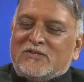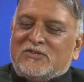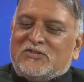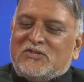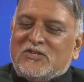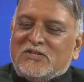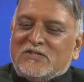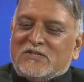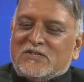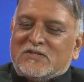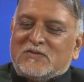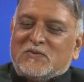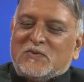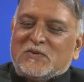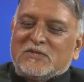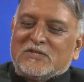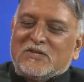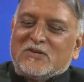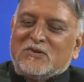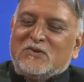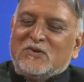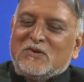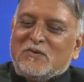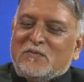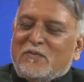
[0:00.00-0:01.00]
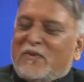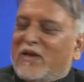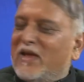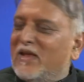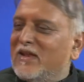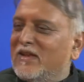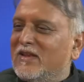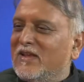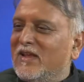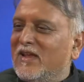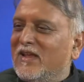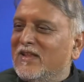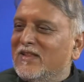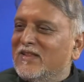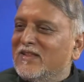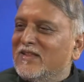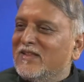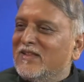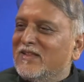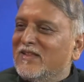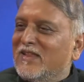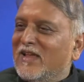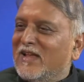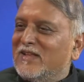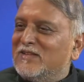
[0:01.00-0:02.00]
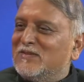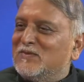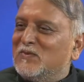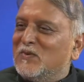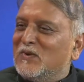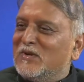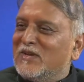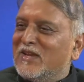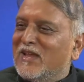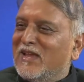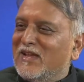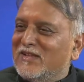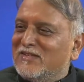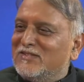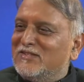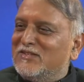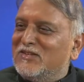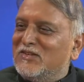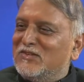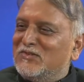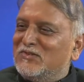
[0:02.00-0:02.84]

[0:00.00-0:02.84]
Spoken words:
Jesus was a good man, and that's what gets you